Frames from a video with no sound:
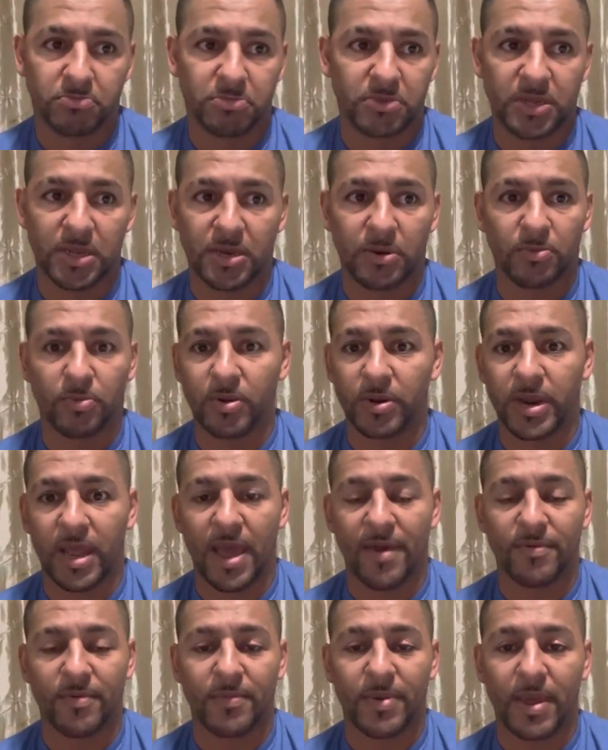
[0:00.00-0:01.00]
didn't want to
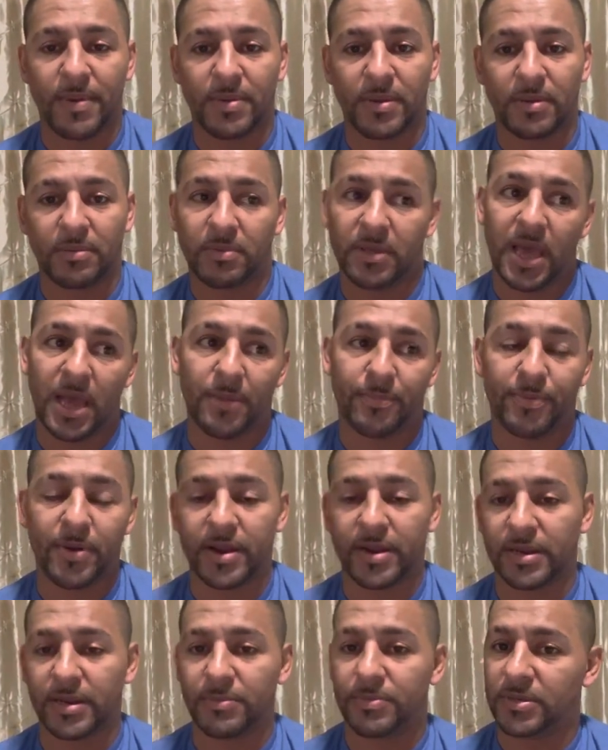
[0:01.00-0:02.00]
have a baby. Got
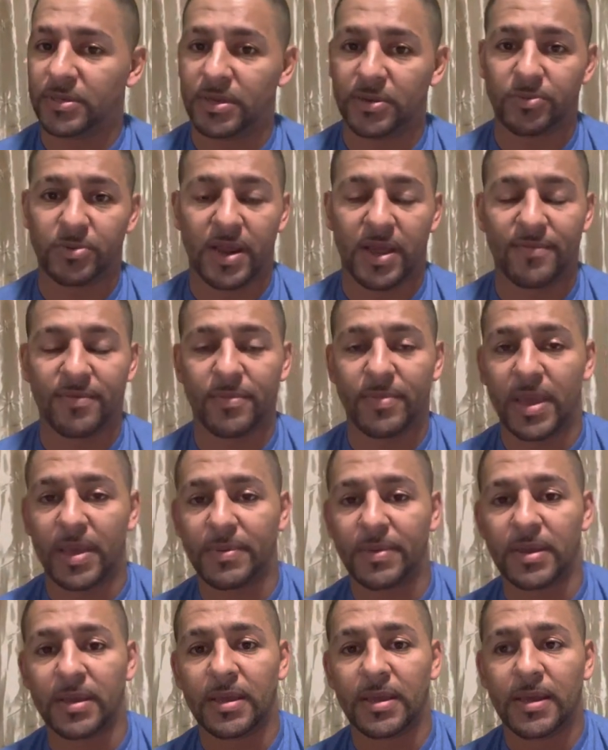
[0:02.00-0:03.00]
pregnant, but didn't want to have a
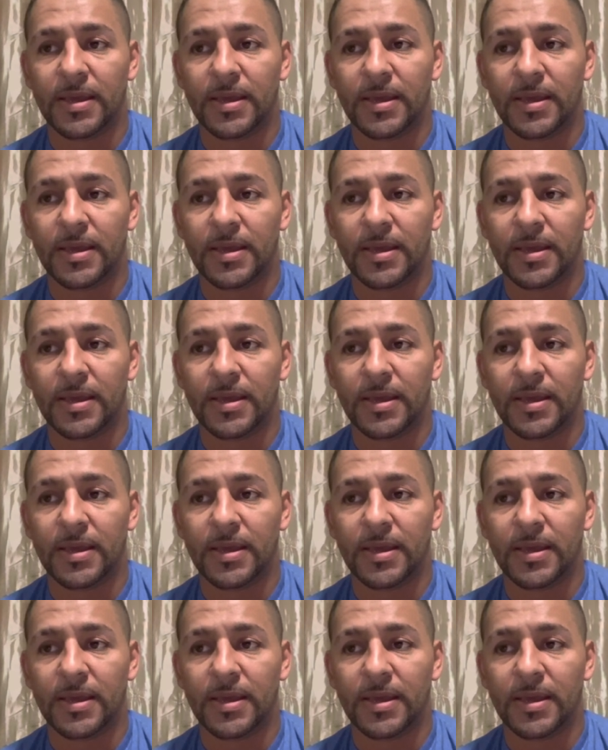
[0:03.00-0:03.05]
baby.